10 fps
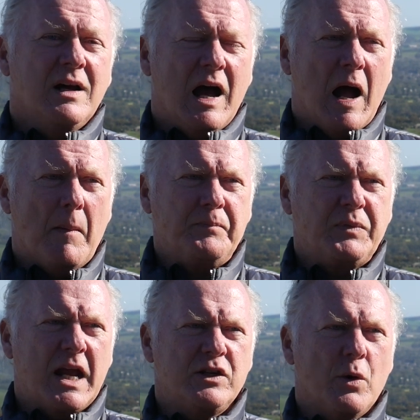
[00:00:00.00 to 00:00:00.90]
um,
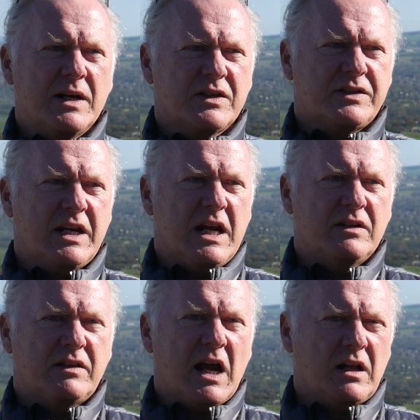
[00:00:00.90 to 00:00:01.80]
and you
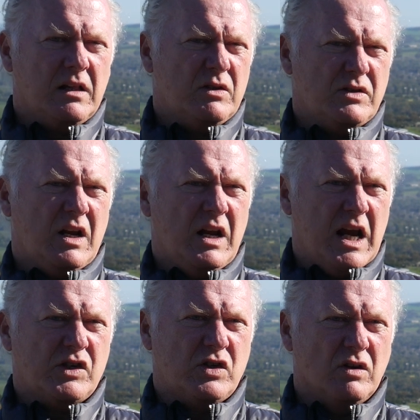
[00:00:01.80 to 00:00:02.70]
understand that close
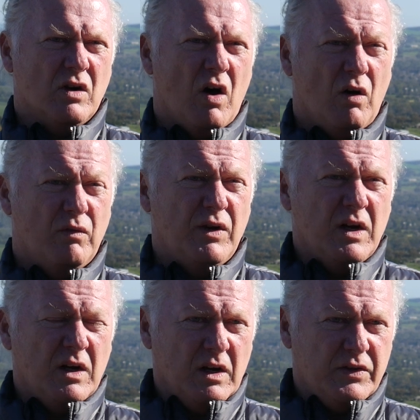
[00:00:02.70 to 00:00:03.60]
connection of
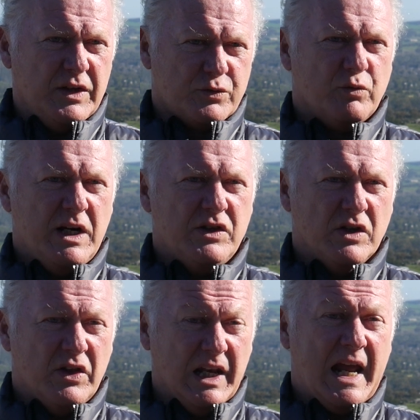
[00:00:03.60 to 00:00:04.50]
this
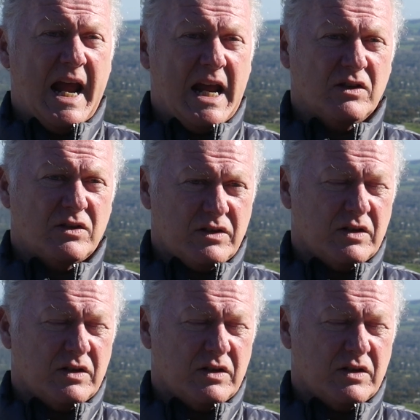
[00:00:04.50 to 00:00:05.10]
region, the land,